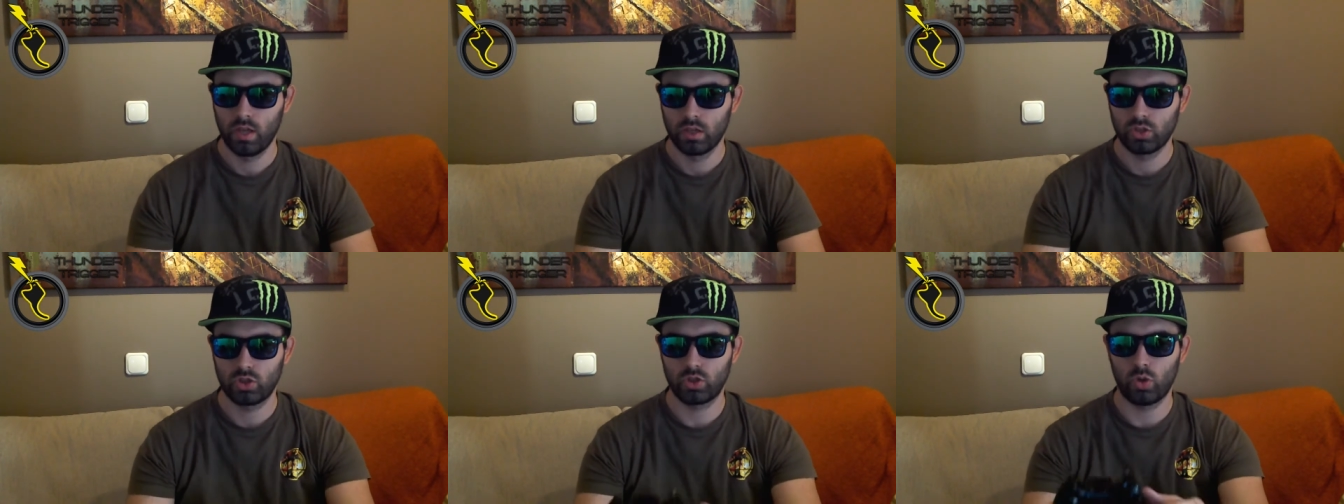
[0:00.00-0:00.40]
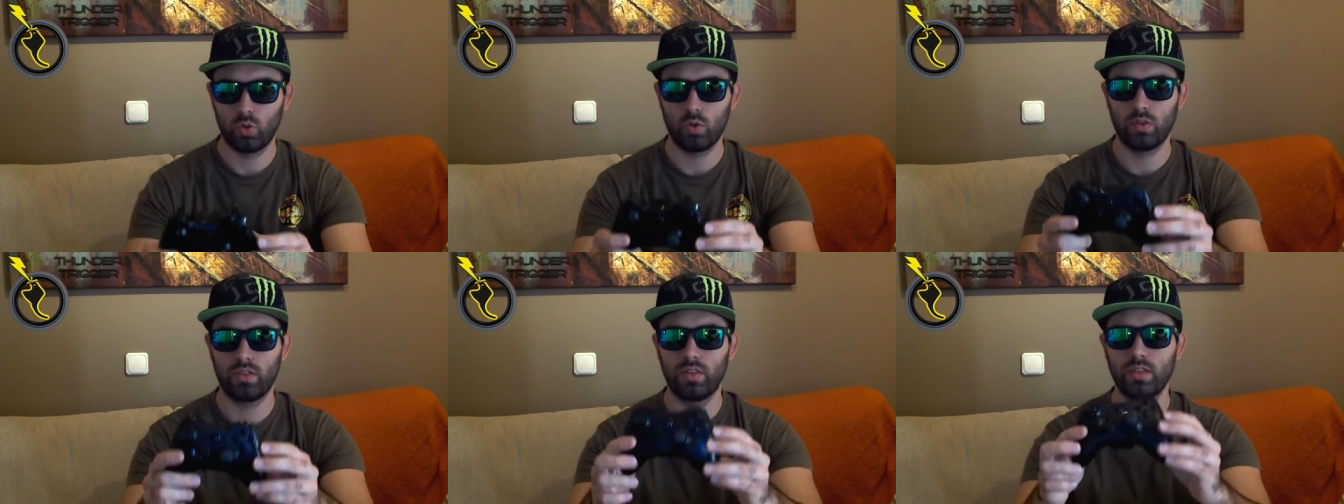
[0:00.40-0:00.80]

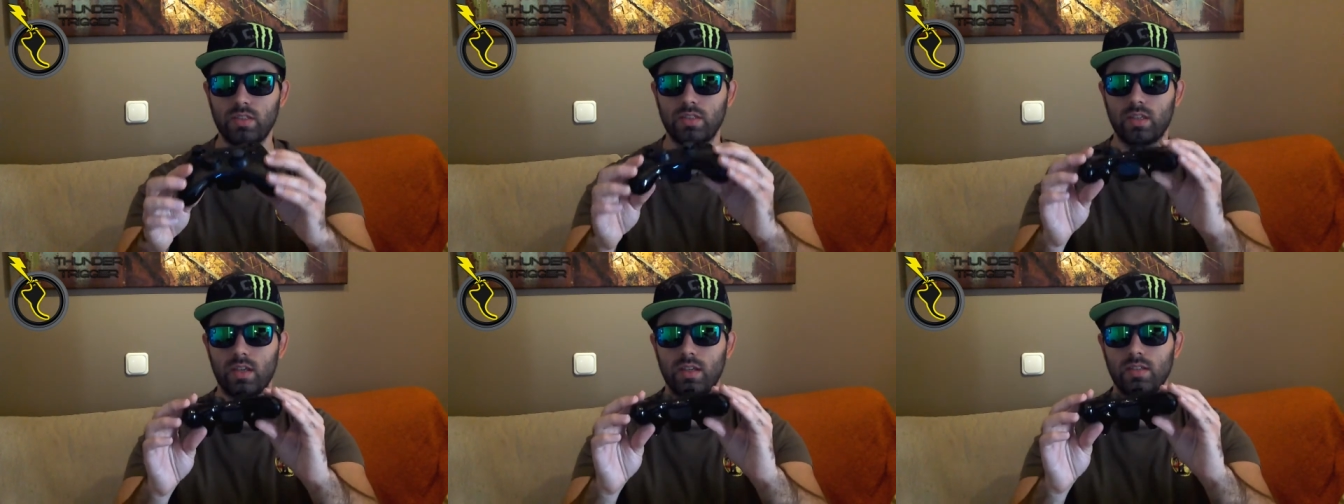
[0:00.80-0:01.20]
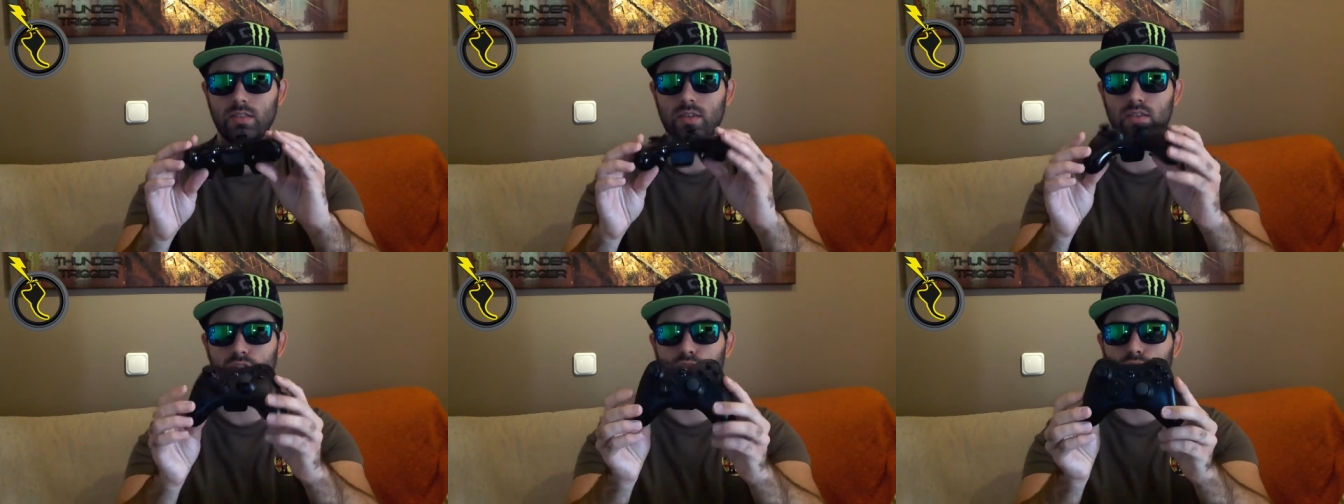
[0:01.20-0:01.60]
So this
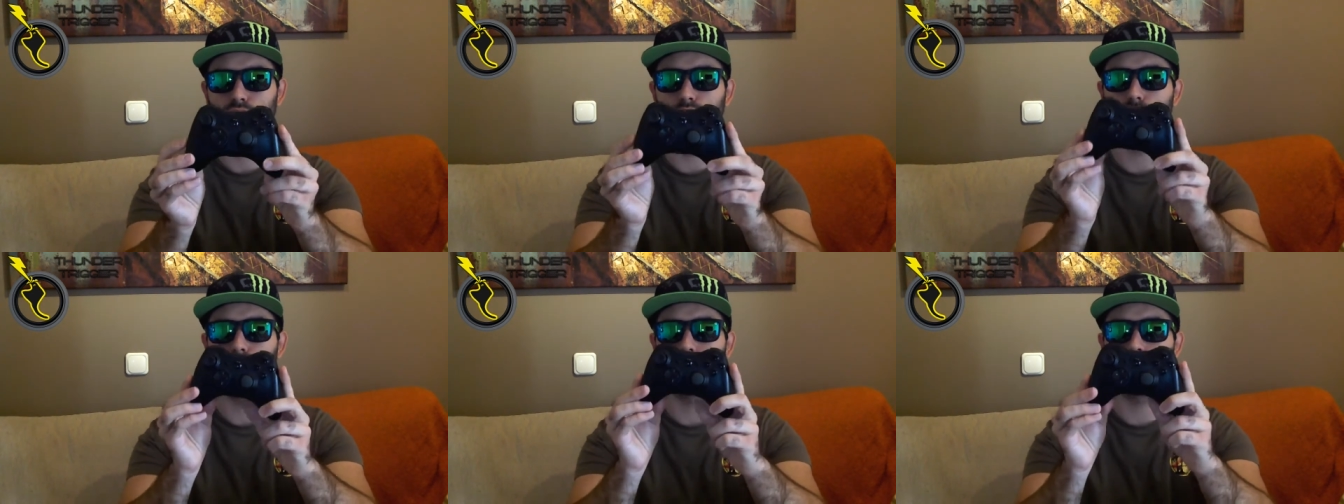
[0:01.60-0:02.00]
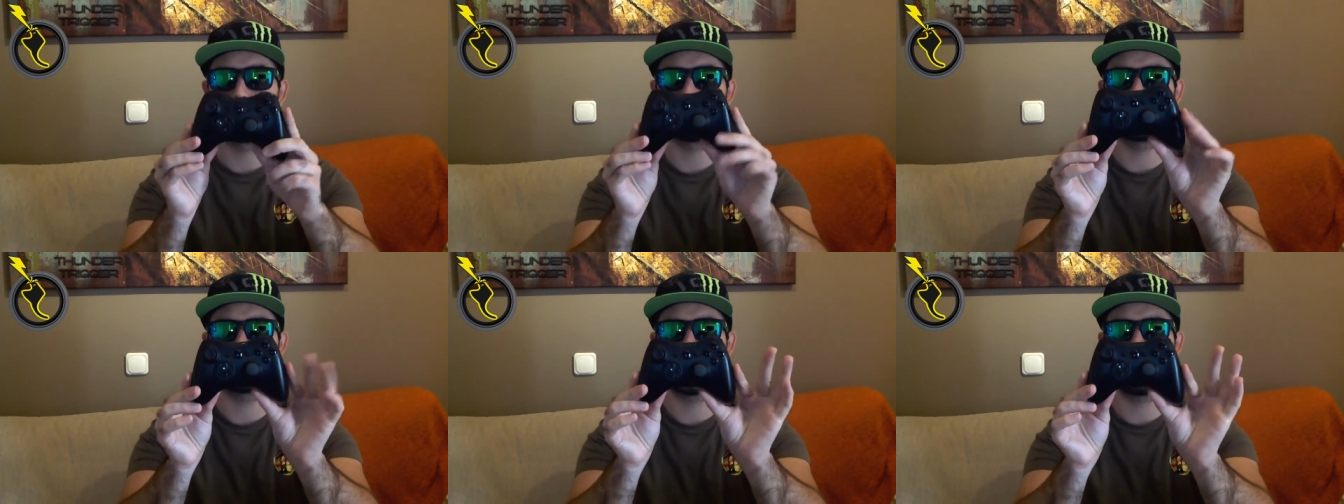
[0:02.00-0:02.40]
is the first
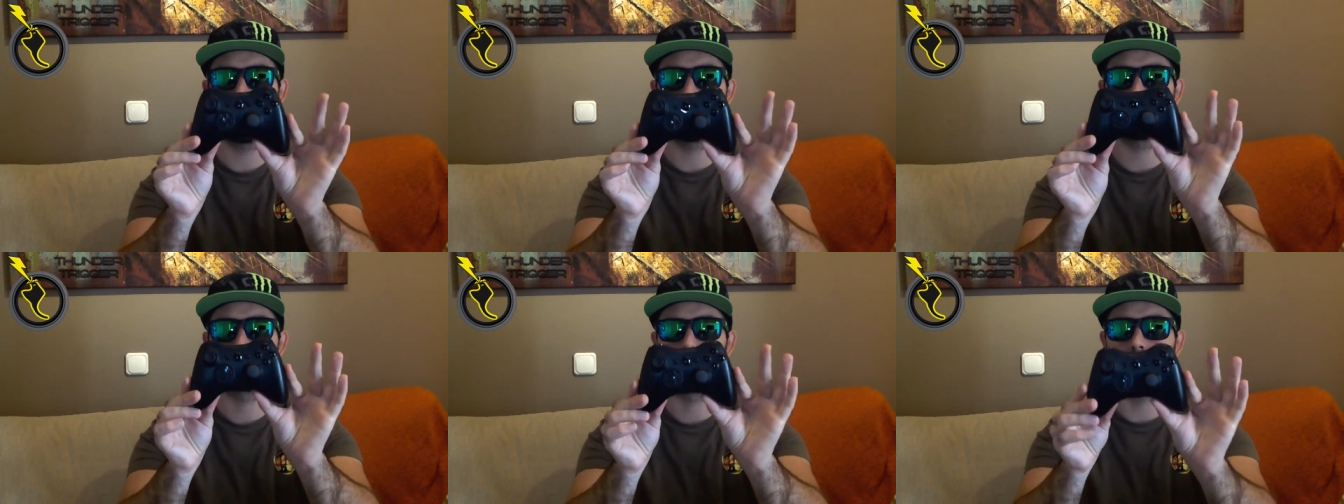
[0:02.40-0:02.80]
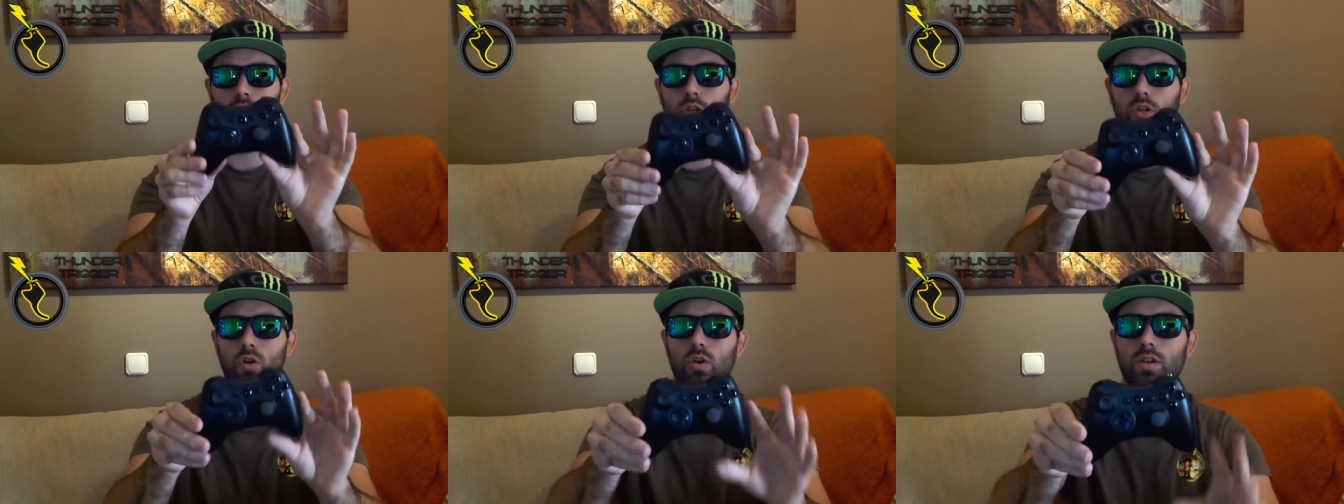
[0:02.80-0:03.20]
prototype I was
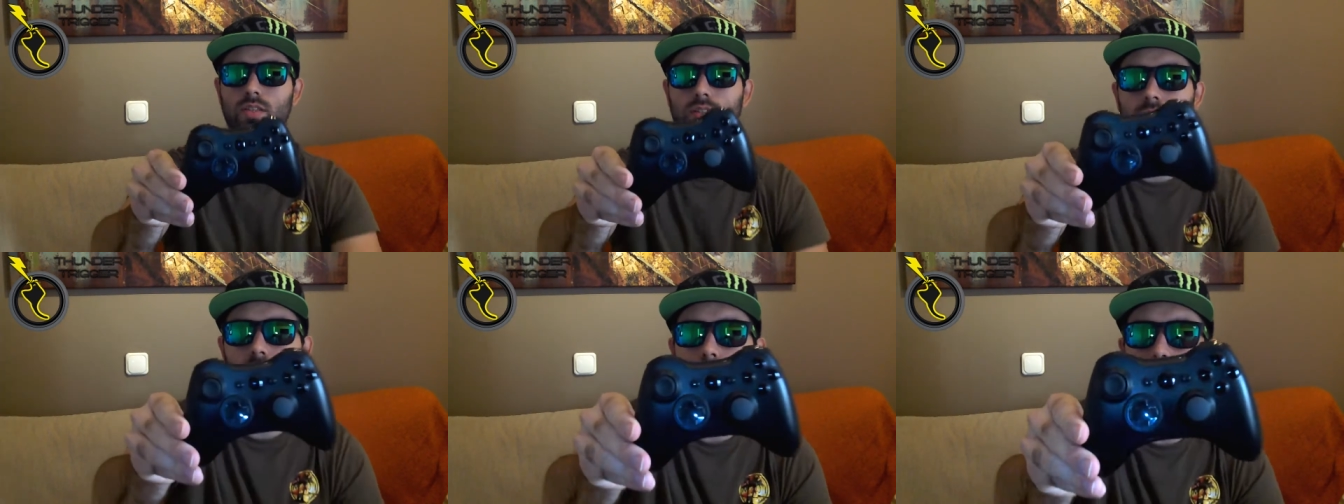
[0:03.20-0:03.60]
working on. It's an